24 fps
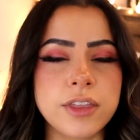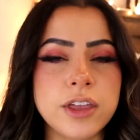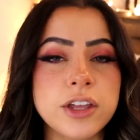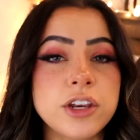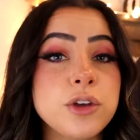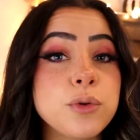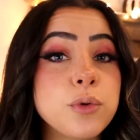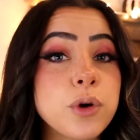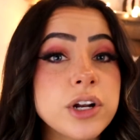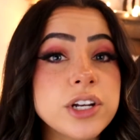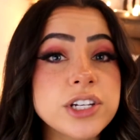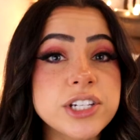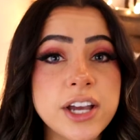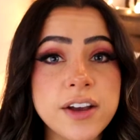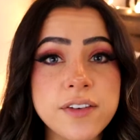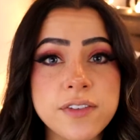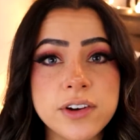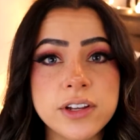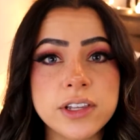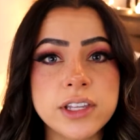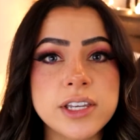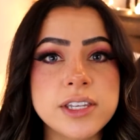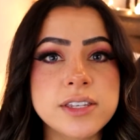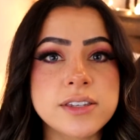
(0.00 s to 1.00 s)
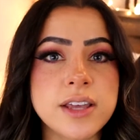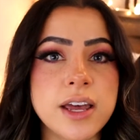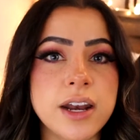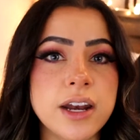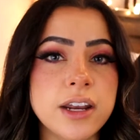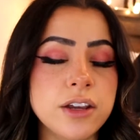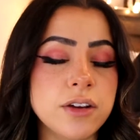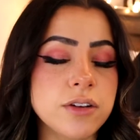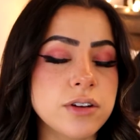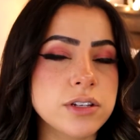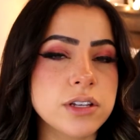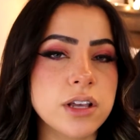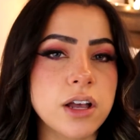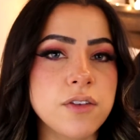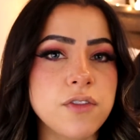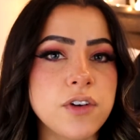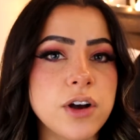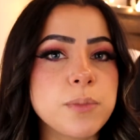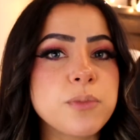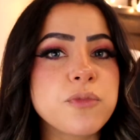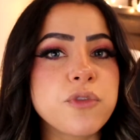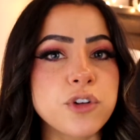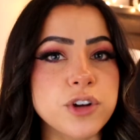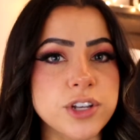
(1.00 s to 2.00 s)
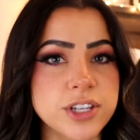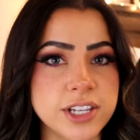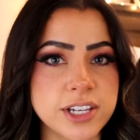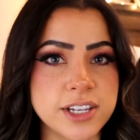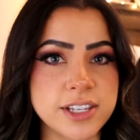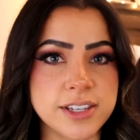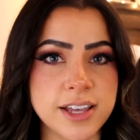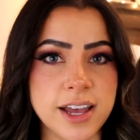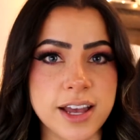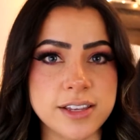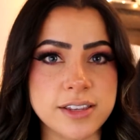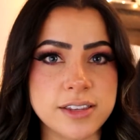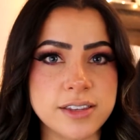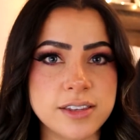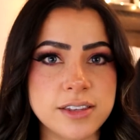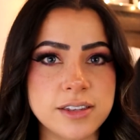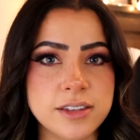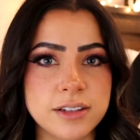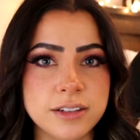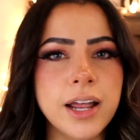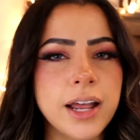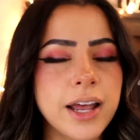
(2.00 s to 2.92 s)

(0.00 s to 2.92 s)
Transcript: then you are definitely setting yourself up for success.